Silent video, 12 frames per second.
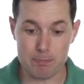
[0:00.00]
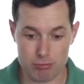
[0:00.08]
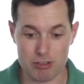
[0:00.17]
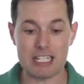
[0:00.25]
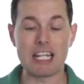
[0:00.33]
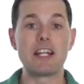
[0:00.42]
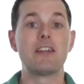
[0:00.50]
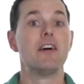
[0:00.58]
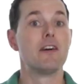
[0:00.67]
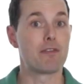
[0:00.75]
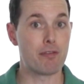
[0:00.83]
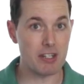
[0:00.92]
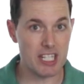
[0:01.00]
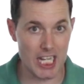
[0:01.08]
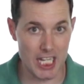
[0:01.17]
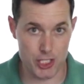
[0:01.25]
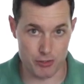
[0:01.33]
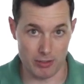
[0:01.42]
bring in free
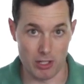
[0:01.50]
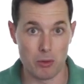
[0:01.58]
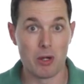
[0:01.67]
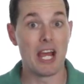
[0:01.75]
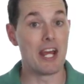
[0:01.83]
cash flow